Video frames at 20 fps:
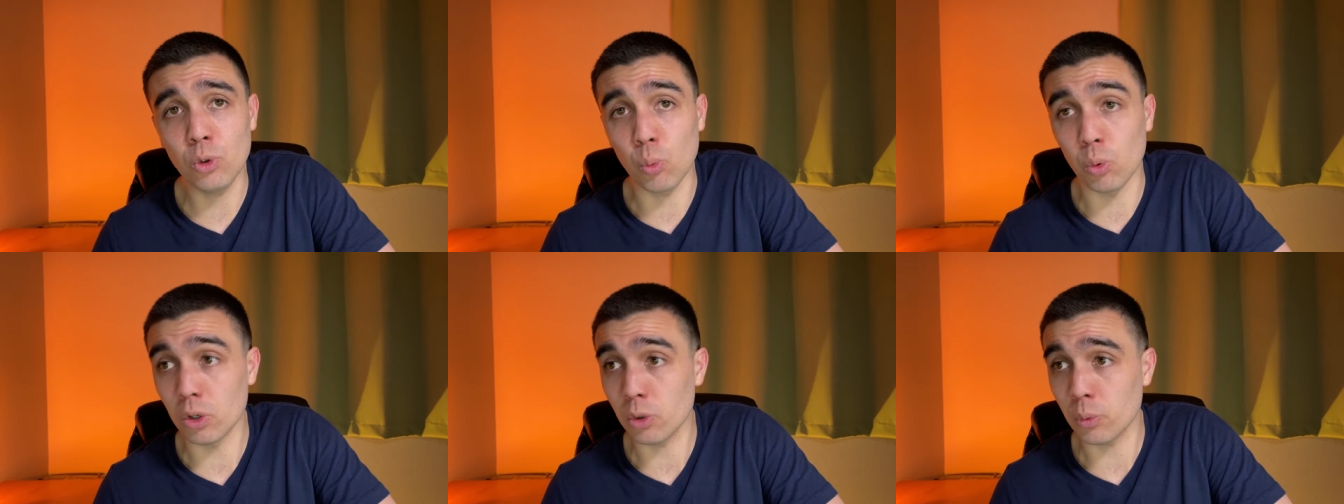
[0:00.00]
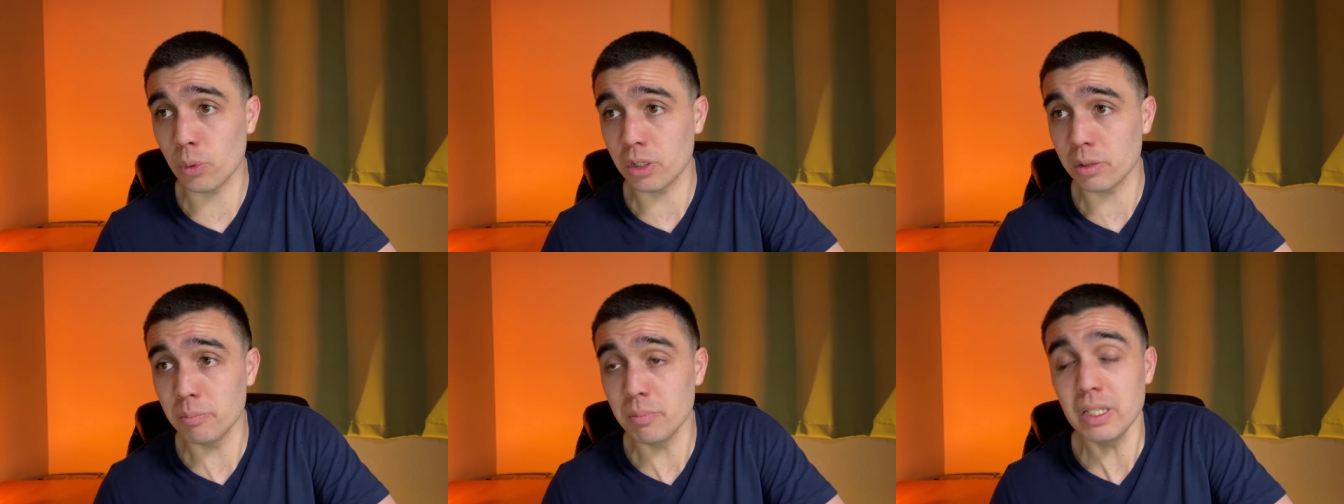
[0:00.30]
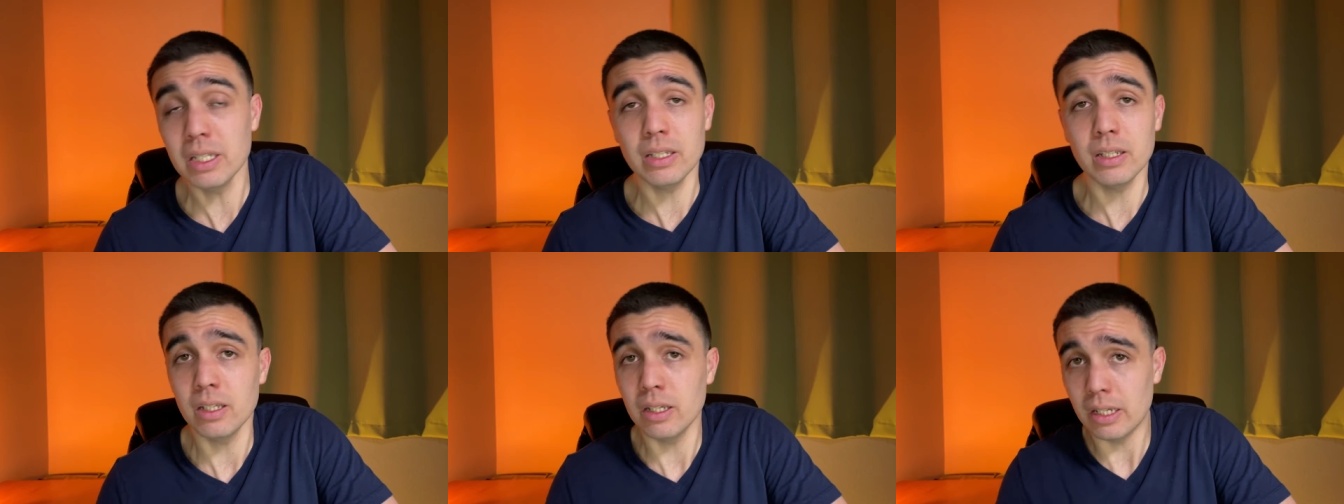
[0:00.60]
work with
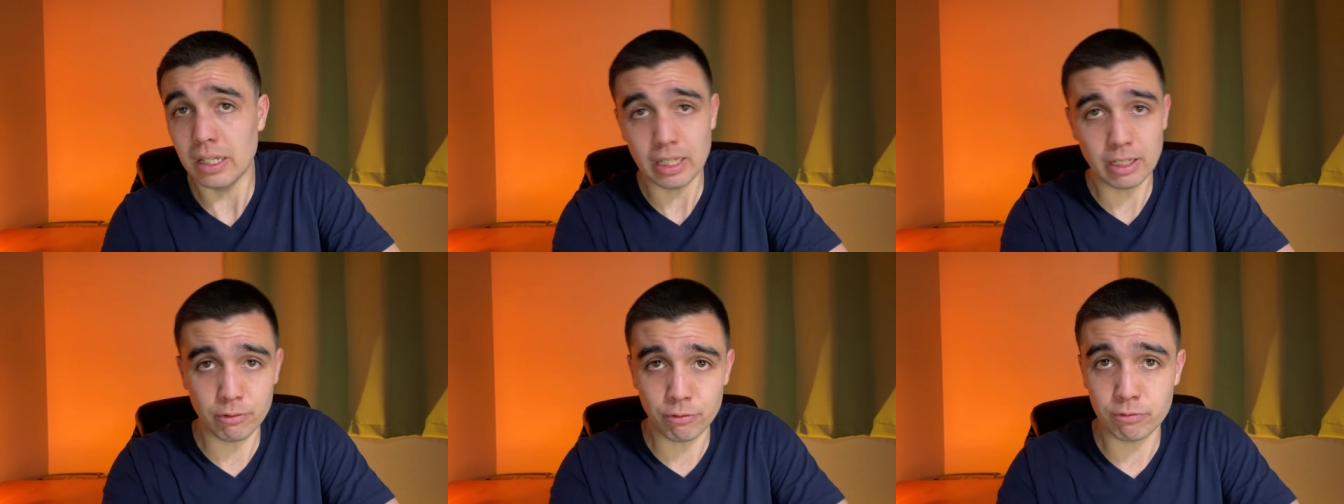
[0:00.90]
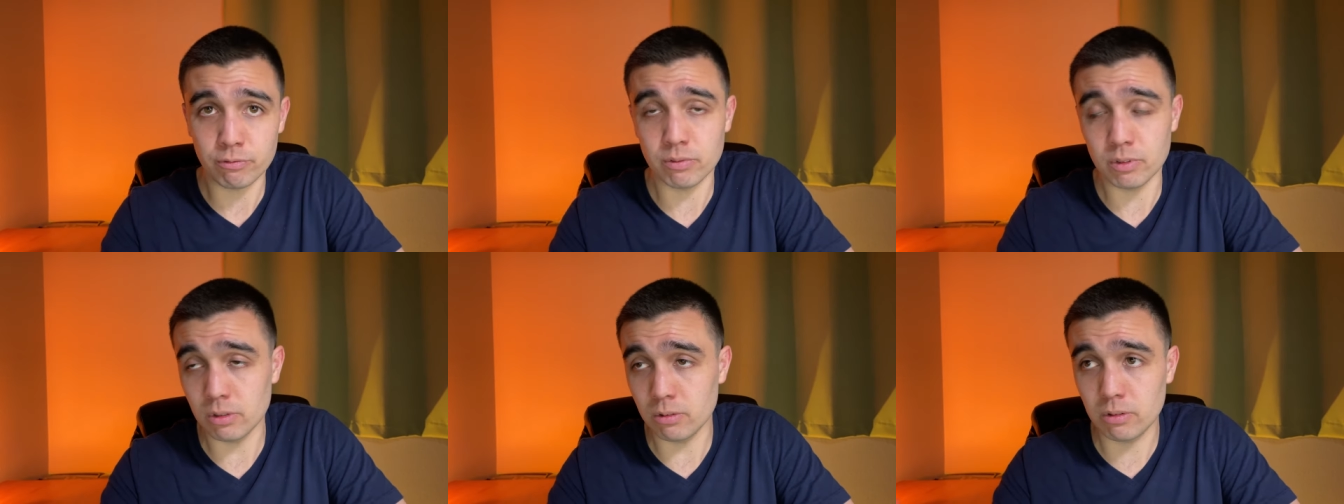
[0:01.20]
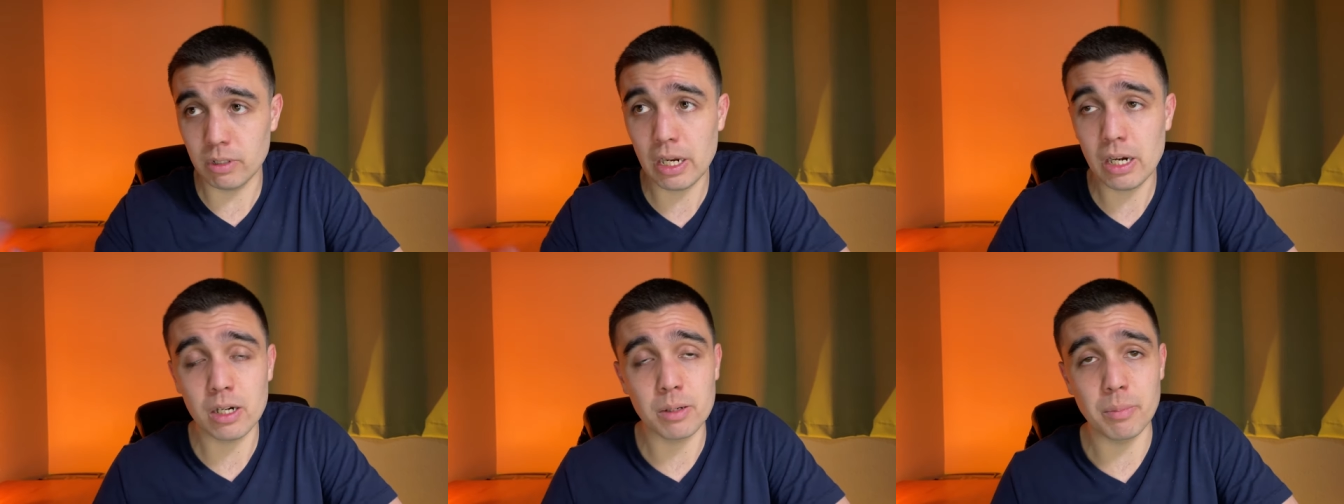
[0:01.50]
me if you
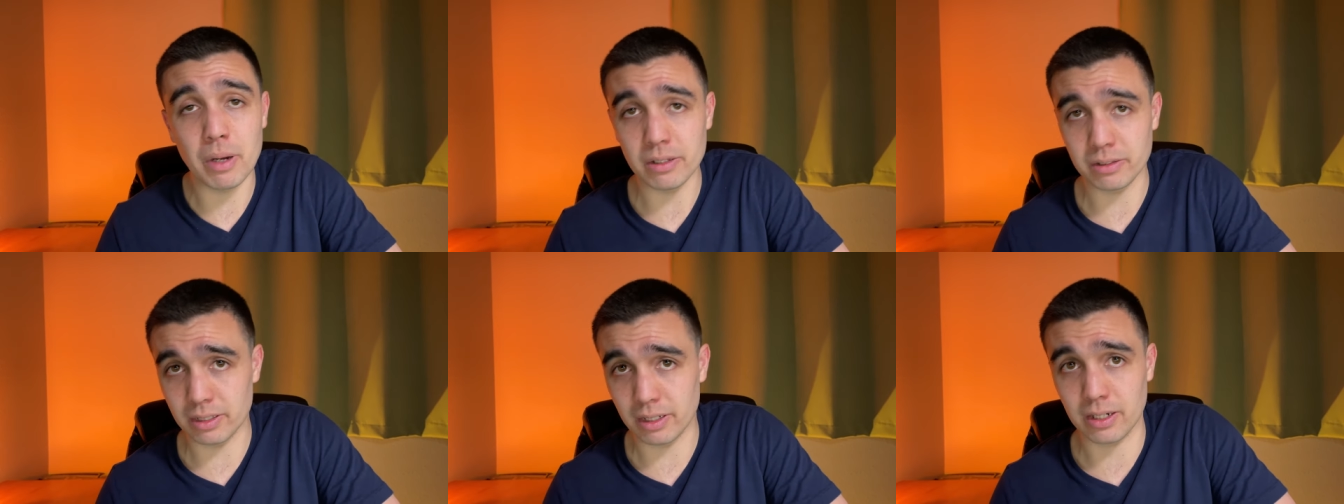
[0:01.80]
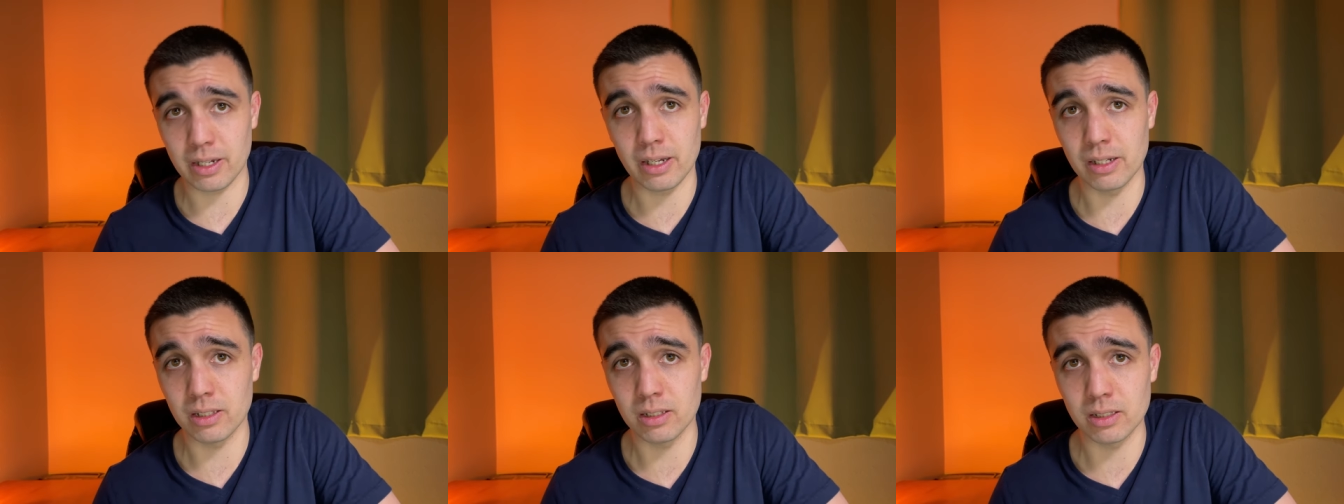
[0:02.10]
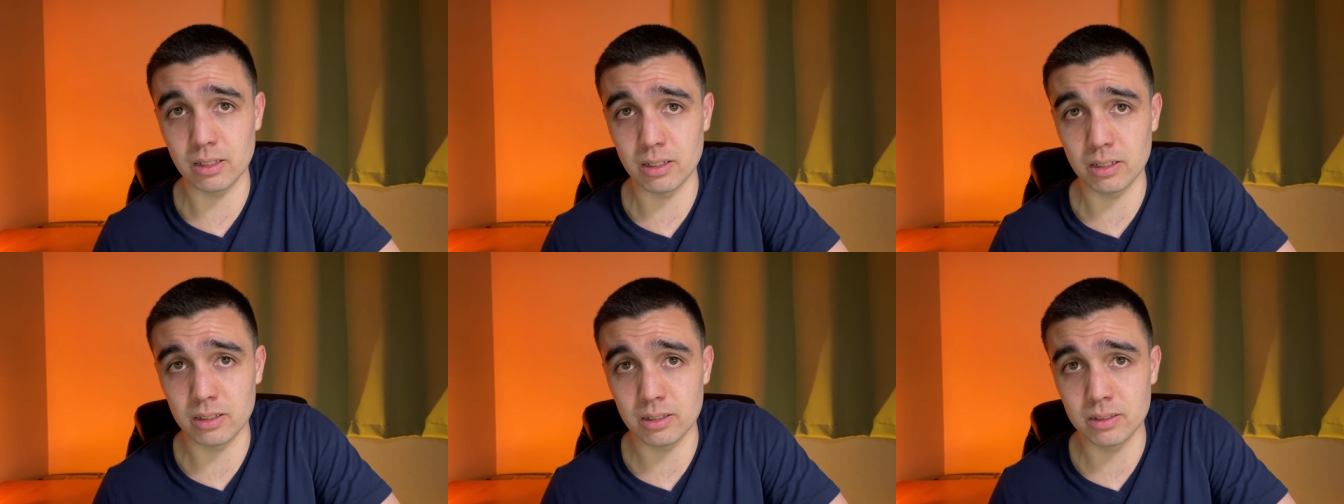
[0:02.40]
care about that kind of
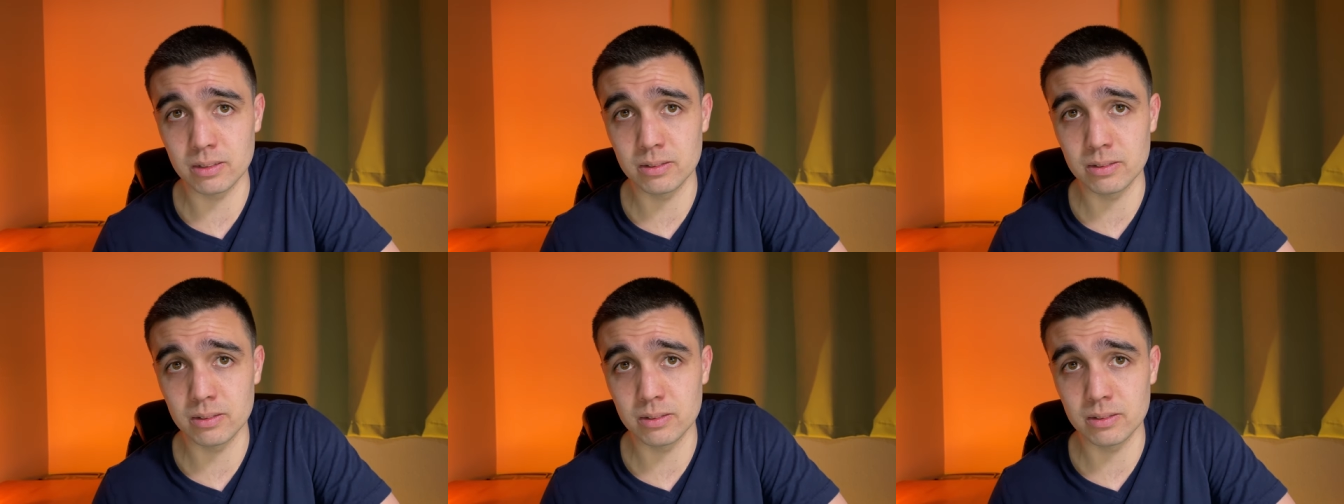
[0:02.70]
thing.